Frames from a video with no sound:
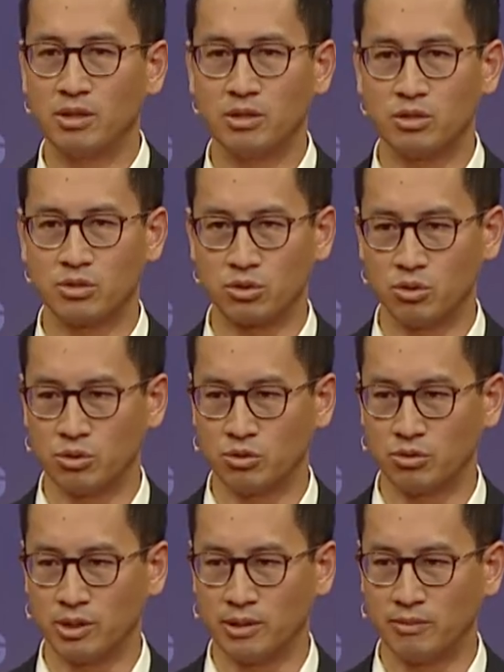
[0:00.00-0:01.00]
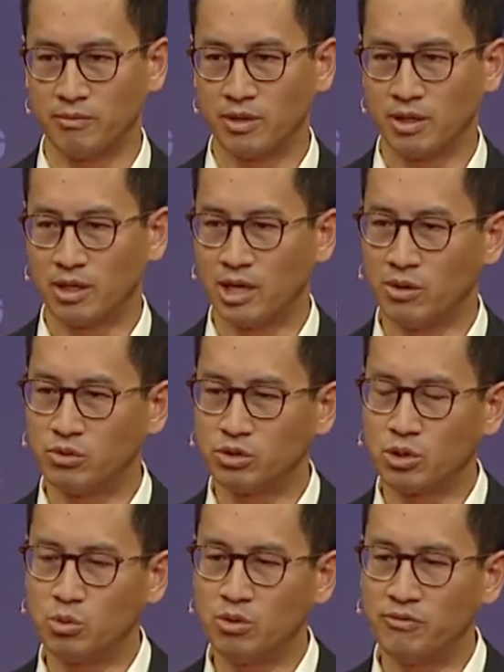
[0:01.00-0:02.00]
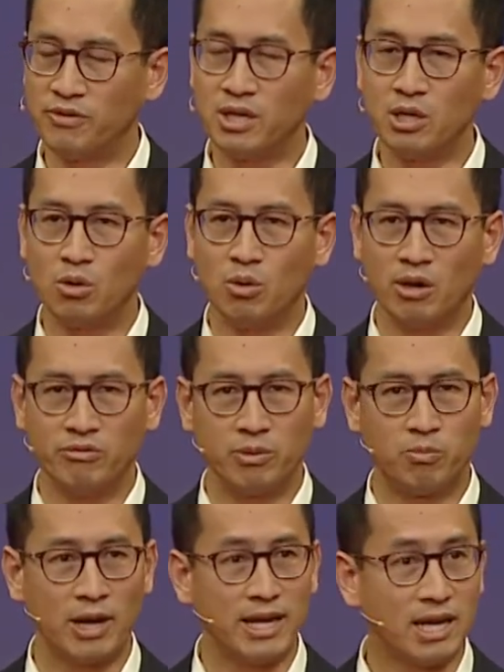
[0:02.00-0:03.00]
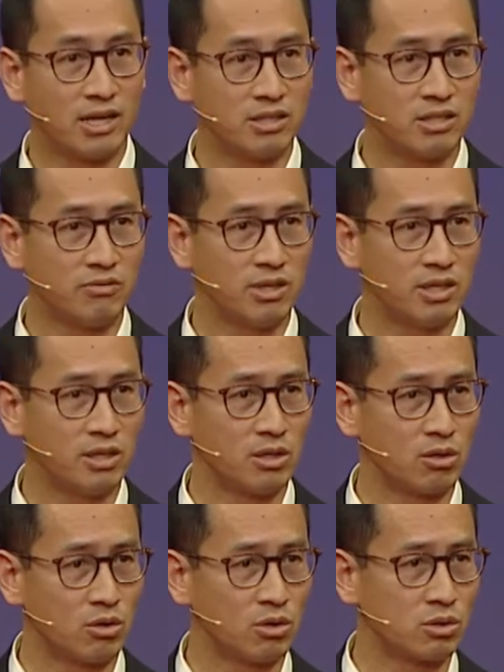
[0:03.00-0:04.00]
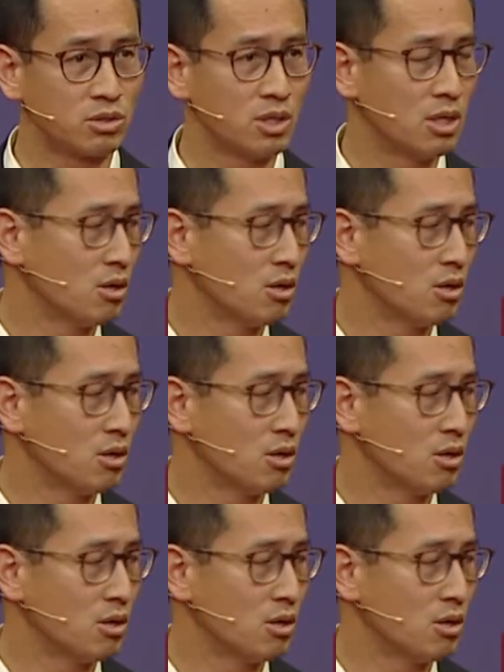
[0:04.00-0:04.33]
the surgery. And I will show you a video of the brain activity that occurs